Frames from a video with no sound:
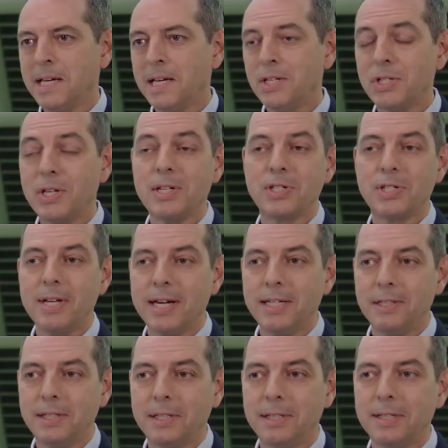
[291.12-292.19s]
Since
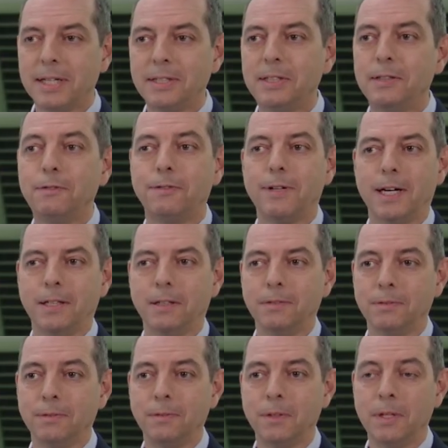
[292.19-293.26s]

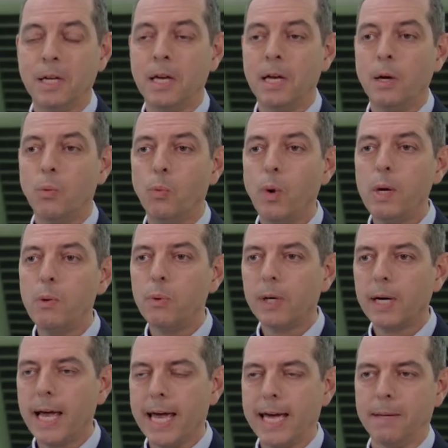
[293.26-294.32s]
1995, we
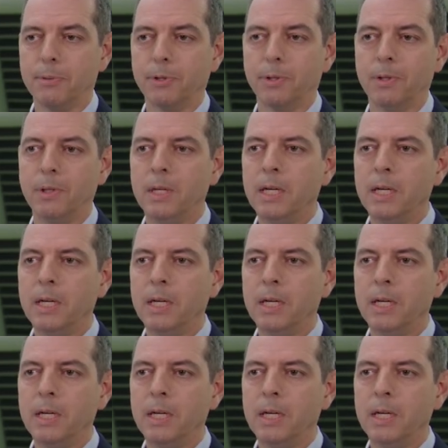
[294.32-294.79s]
were able